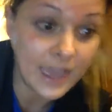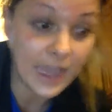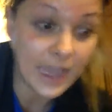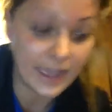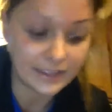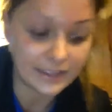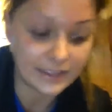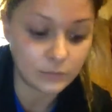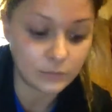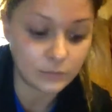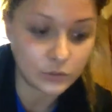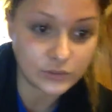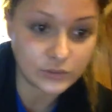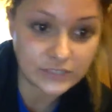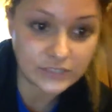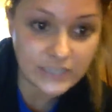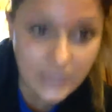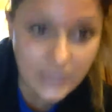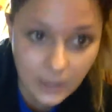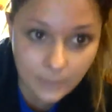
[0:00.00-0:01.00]
at the
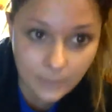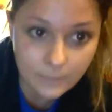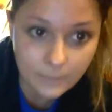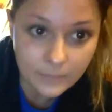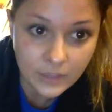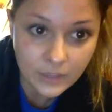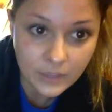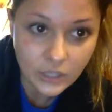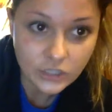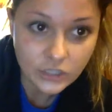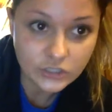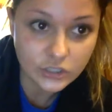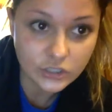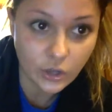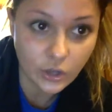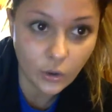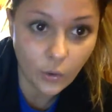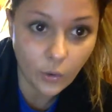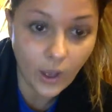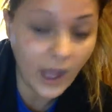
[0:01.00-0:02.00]
museum.
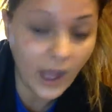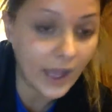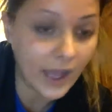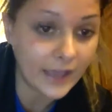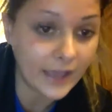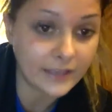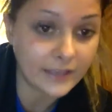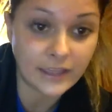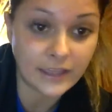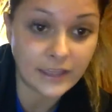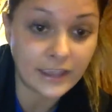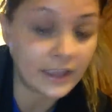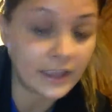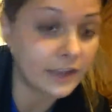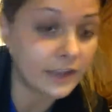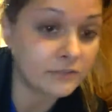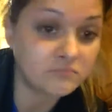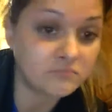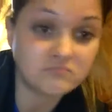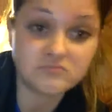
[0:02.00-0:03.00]
So I
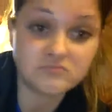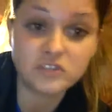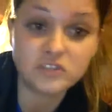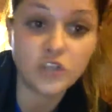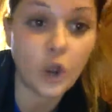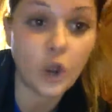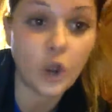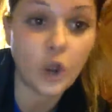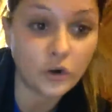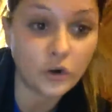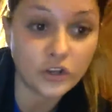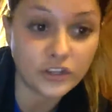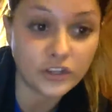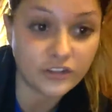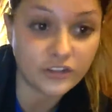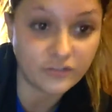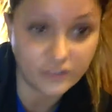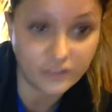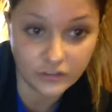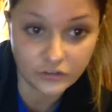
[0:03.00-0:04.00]
totally
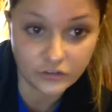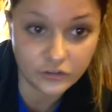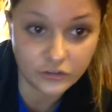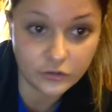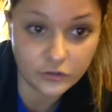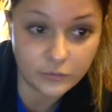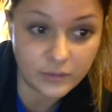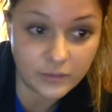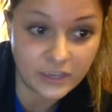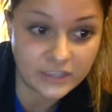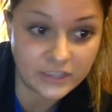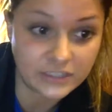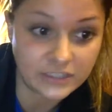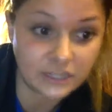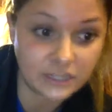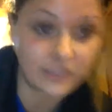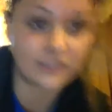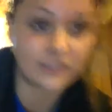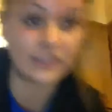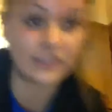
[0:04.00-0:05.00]
feel you, because the thing